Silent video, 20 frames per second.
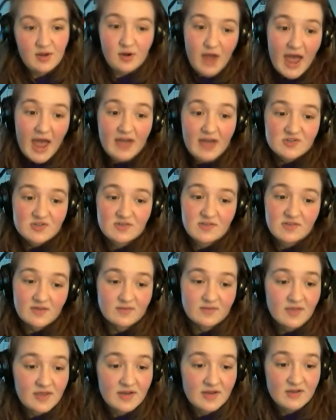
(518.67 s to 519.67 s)
Her actions
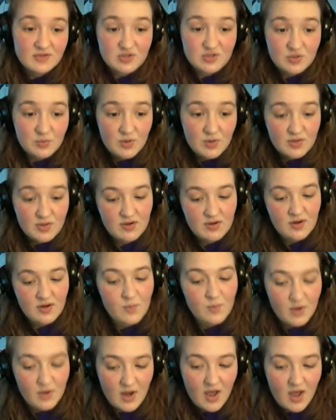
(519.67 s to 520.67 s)
have led to
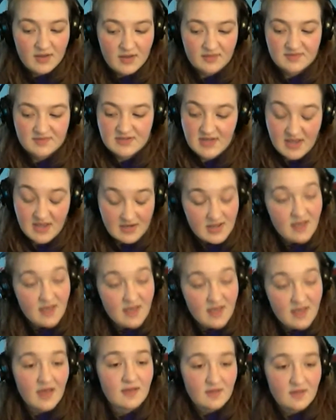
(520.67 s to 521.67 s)
where Huck is today. And yes,
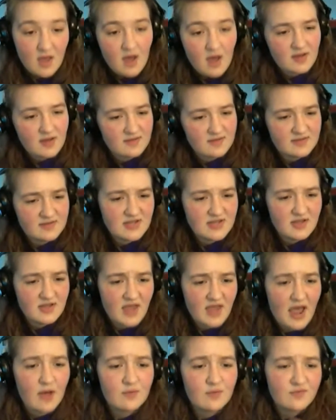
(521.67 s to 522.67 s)
Huck has to take
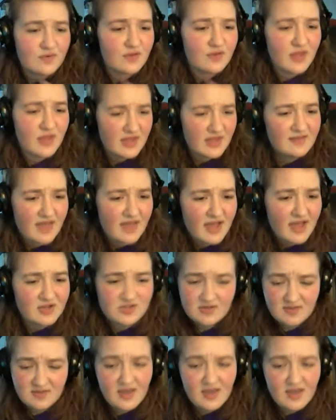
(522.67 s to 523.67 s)
account for like his
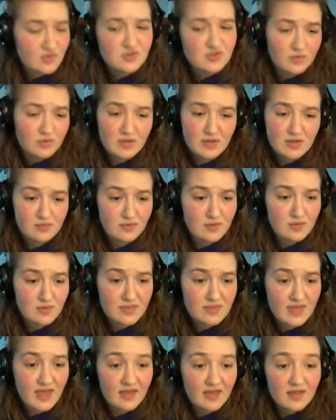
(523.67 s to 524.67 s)
actions. I totally agree with
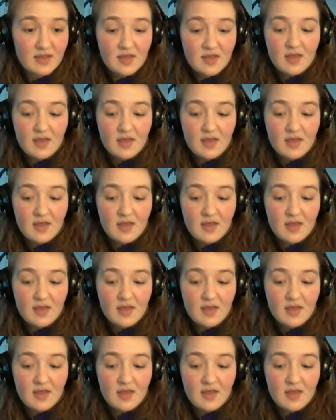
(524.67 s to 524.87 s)
that.